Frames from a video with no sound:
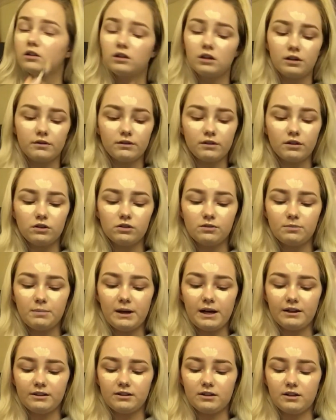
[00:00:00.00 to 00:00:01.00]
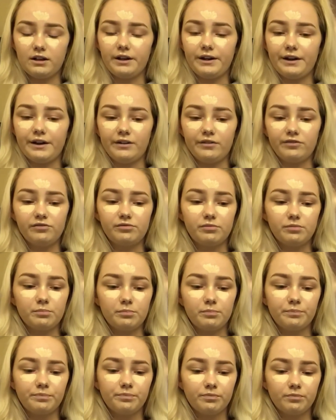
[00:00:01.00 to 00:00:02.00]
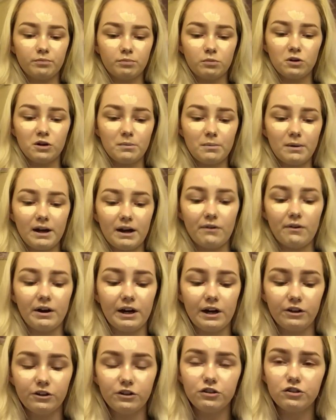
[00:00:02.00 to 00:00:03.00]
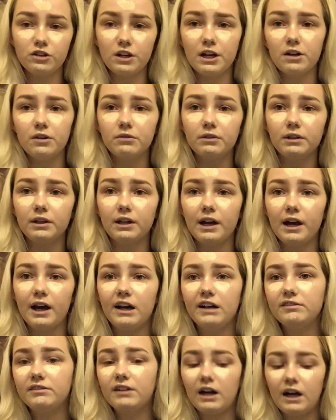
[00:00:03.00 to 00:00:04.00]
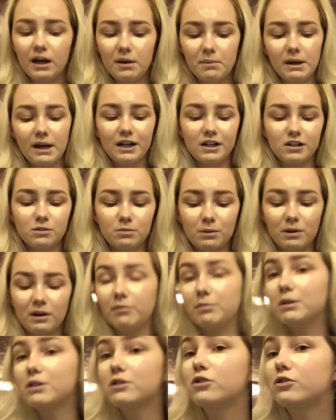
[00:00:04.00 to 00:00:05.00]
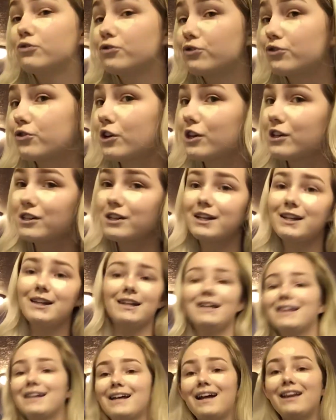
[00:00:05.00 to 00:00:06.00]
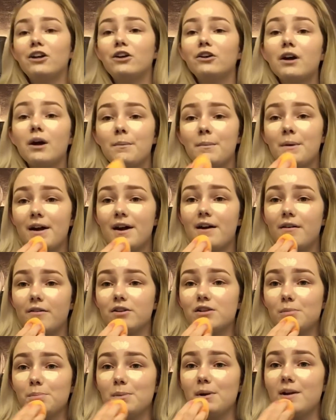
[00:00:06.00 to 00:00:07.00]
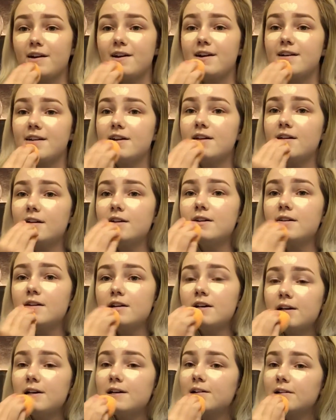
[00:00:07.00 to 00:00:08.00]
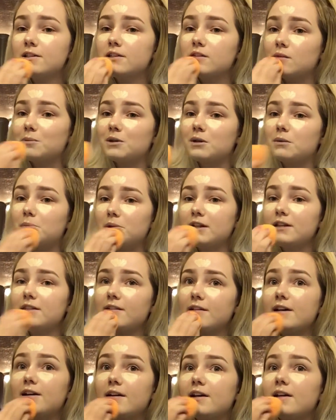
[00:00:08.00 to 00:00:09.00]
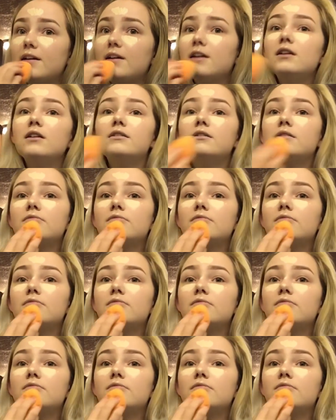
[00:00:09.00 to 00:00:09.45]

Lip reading: Cover those bags that I have pretty bad right now. Usually I don't really have eye bags, but I've been so stressed lately that they're coming out to play. So I'm going to blend that in.